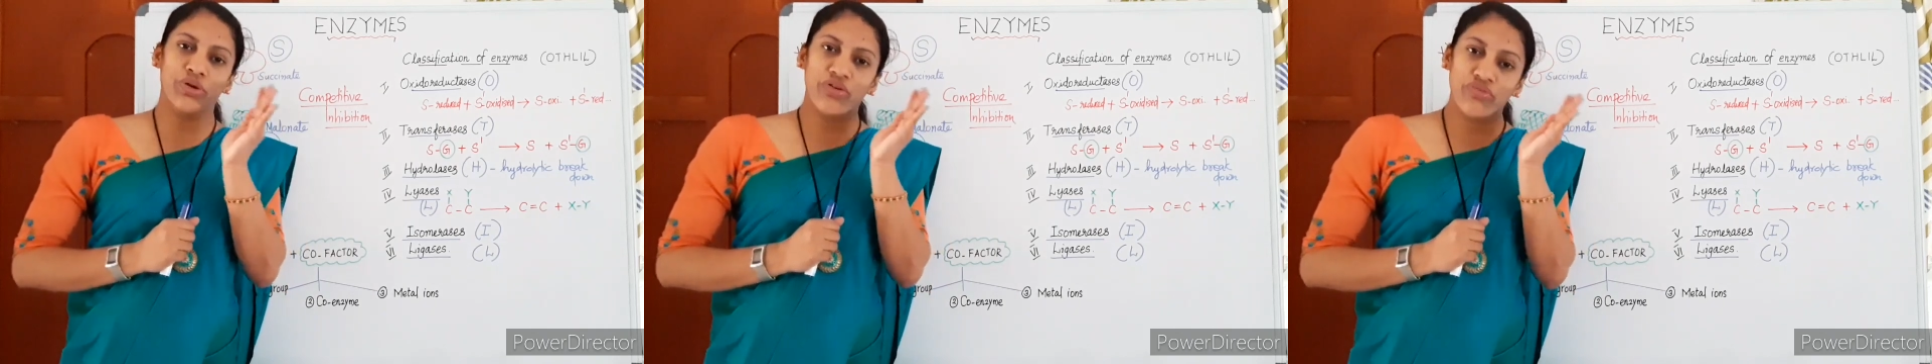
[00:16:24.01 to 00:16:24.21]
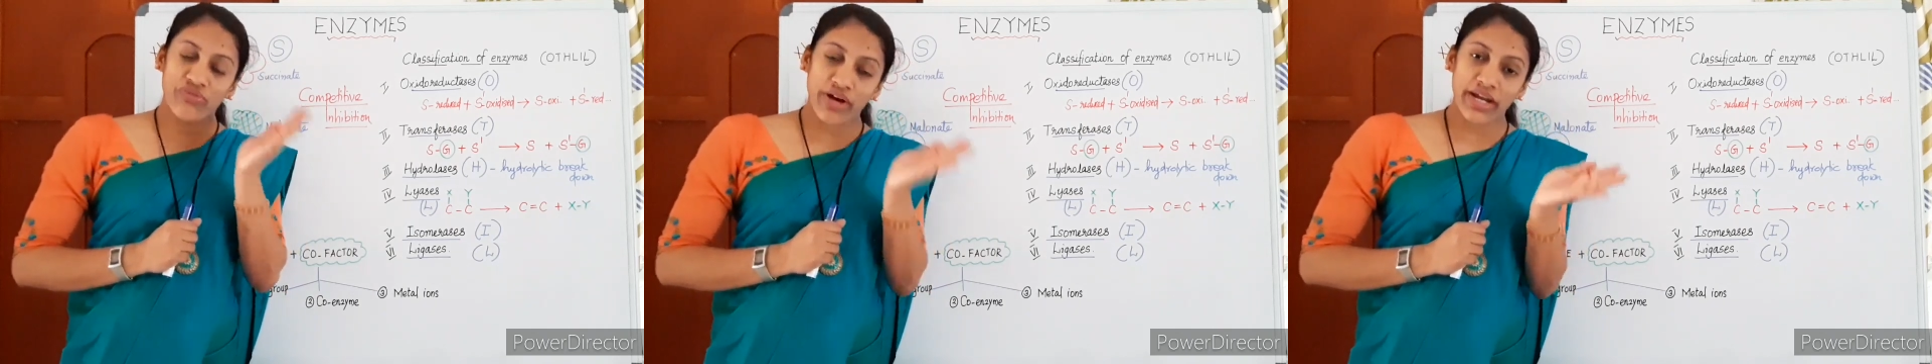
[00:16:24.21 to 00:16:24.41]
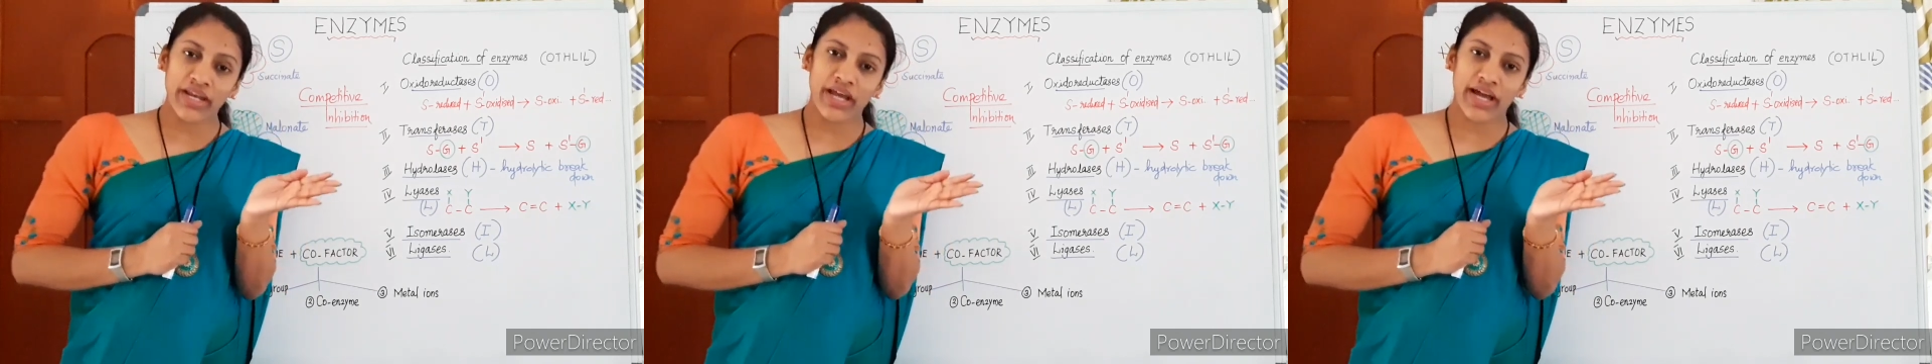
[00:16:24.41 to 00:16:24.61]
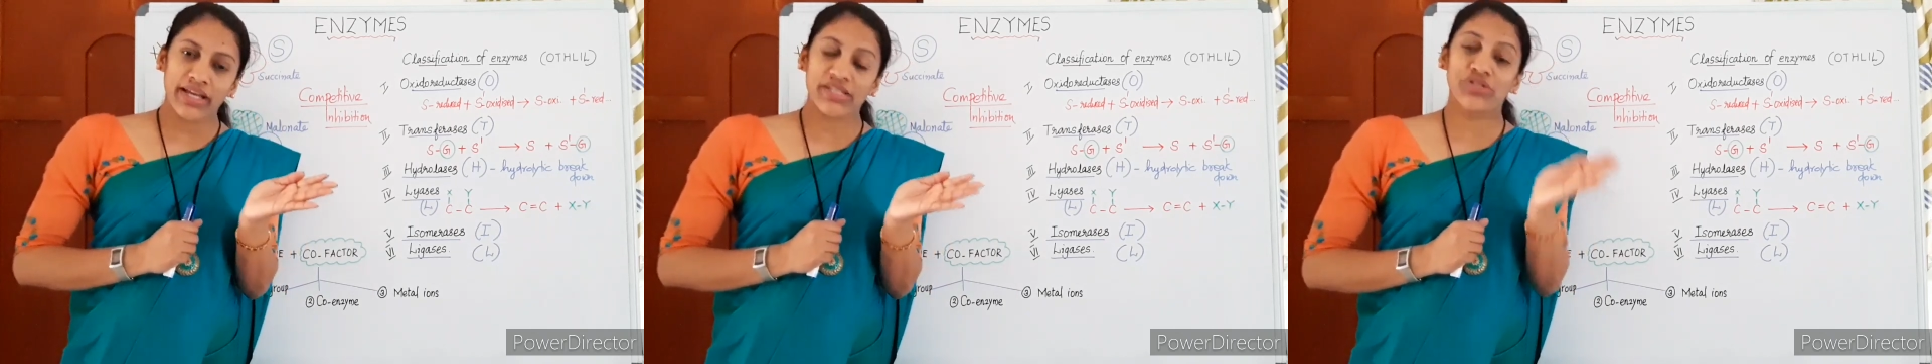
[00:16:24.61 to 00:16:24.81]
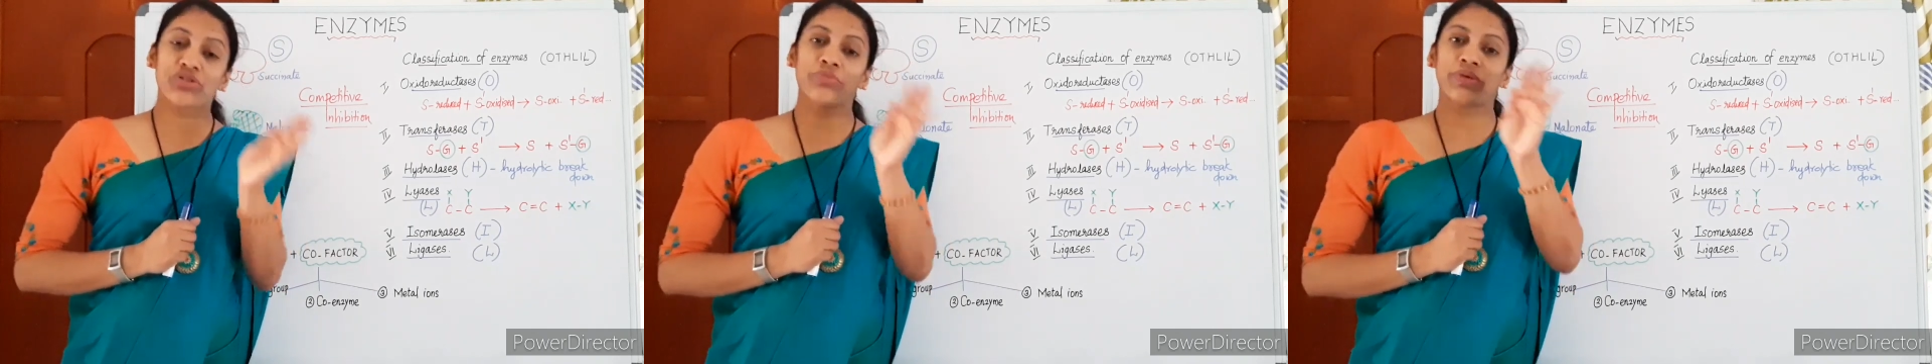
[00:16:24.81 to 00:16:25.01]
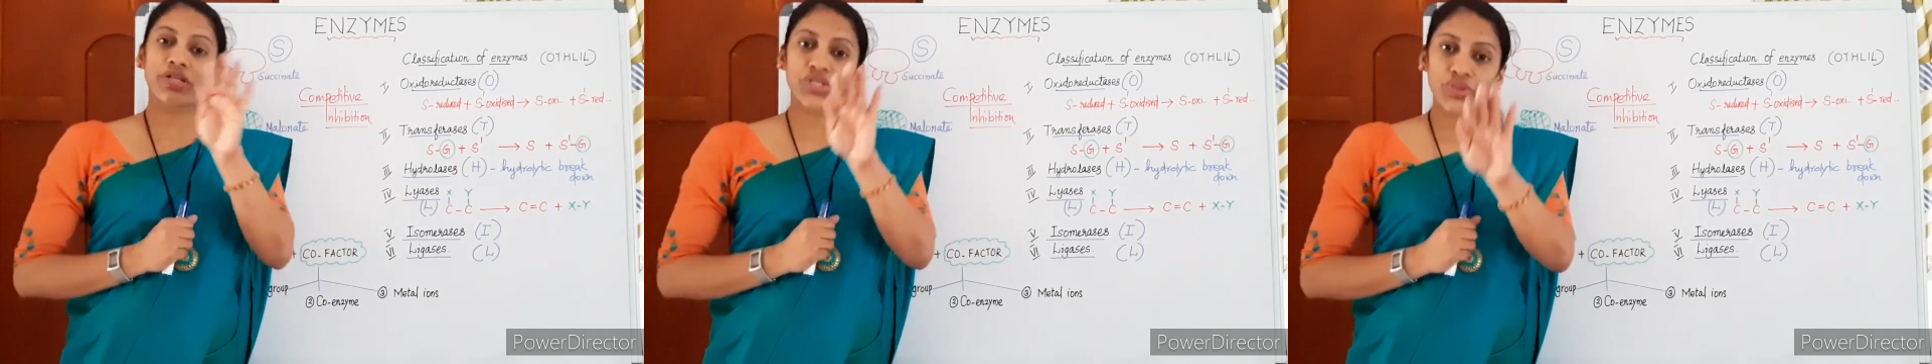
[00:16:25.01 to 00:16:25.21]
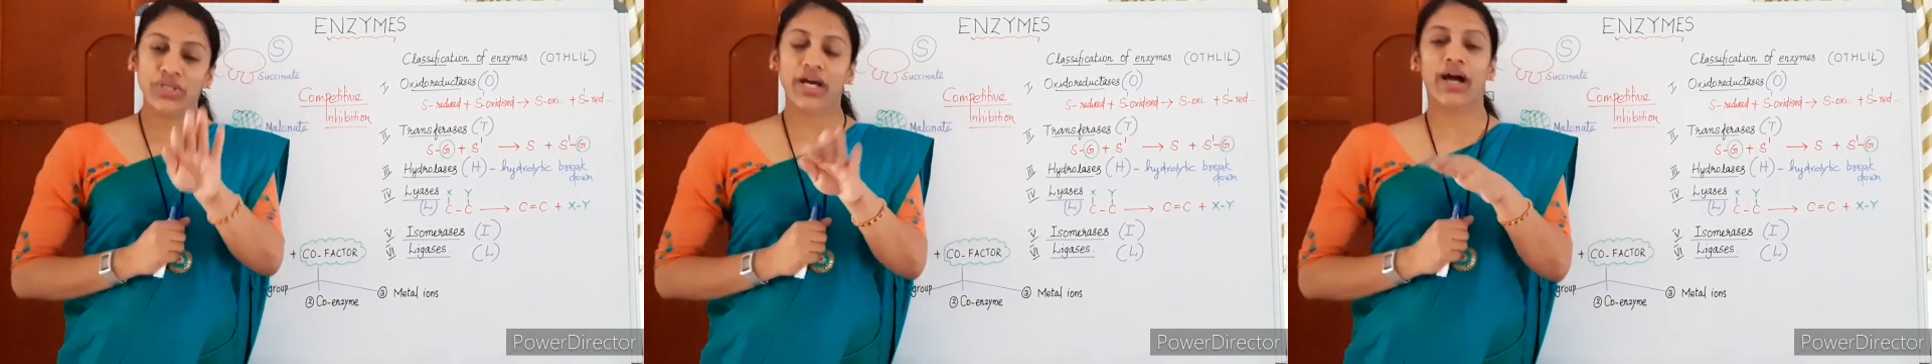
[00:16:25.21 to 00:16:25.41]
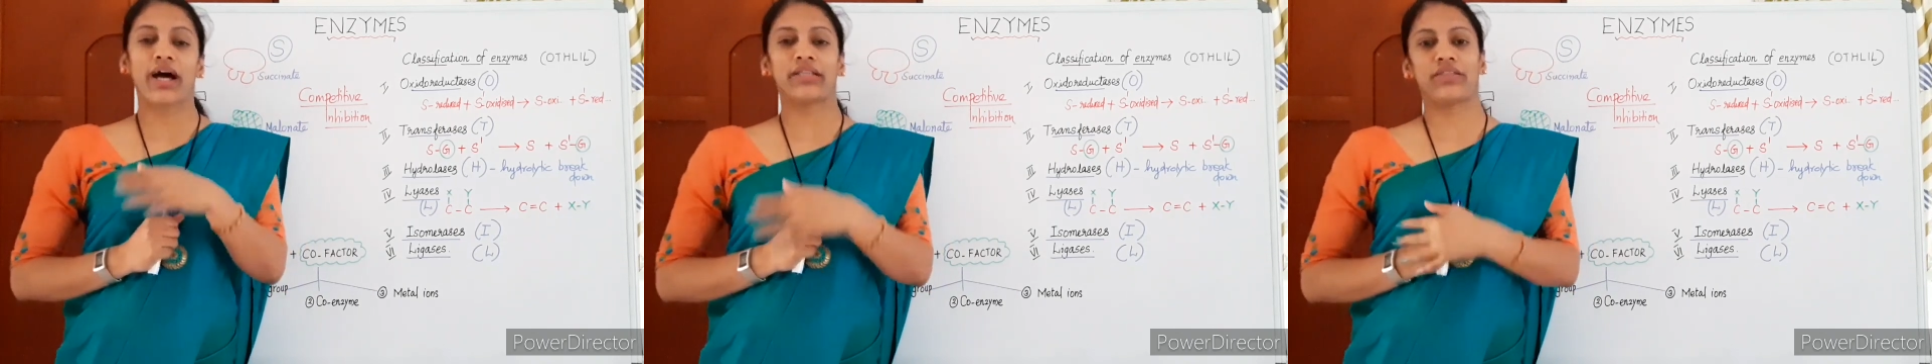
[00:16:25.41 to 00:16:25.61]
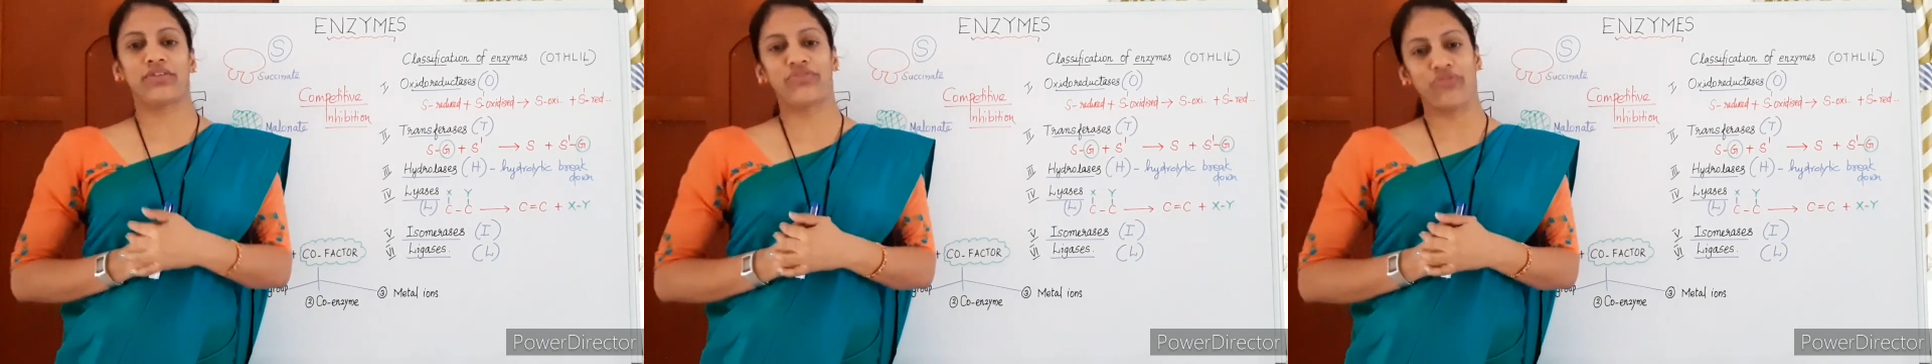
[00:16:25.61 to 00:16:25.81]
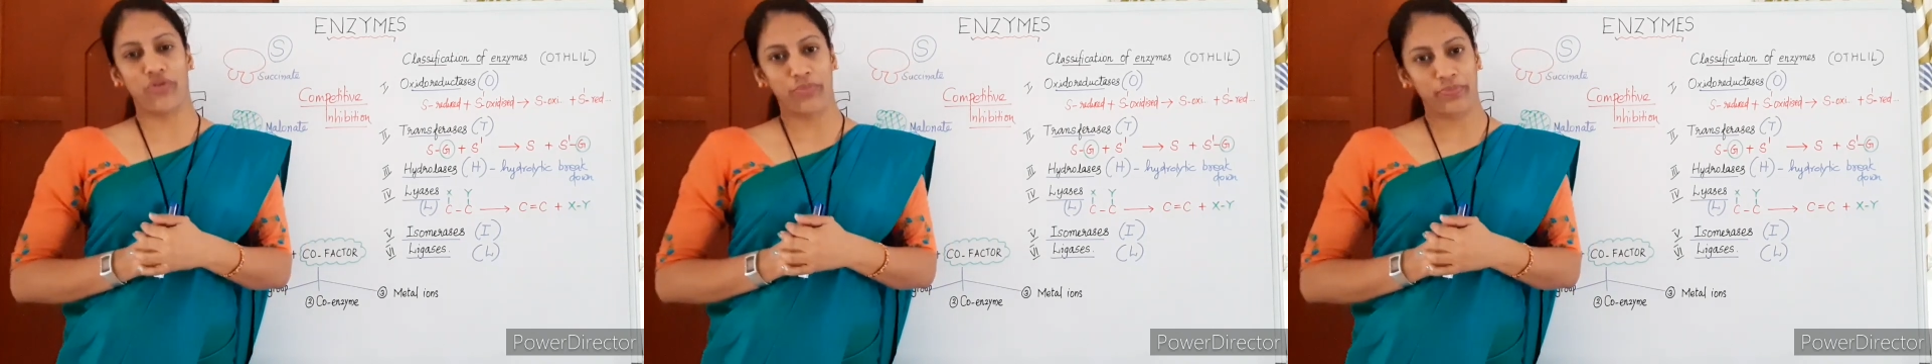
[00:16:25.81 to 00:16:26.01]
of one isomer to the other
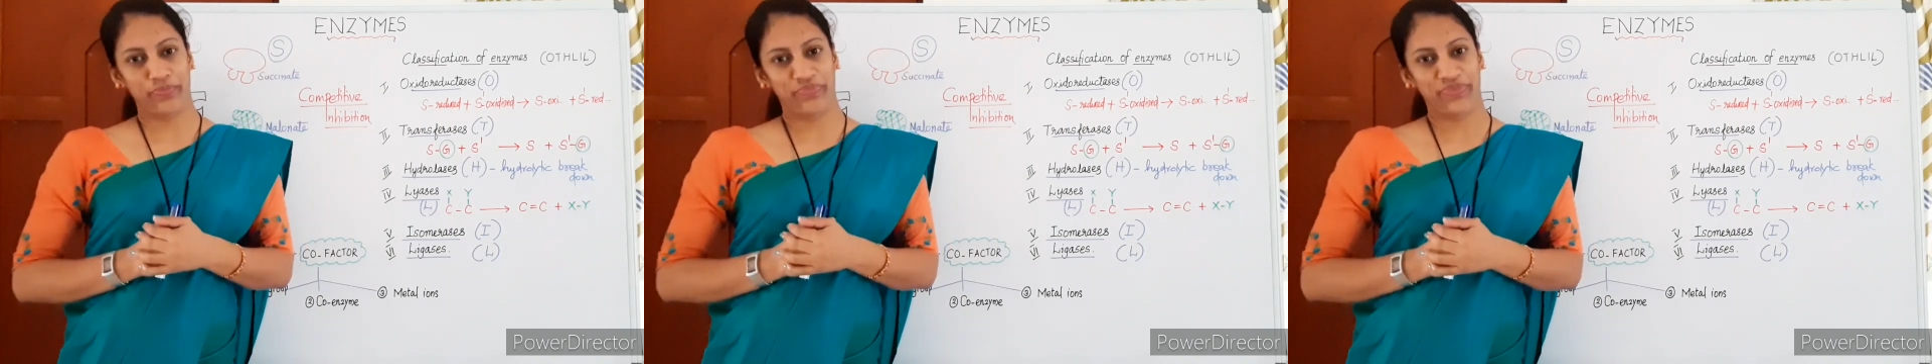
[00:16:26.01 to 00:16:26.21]
form.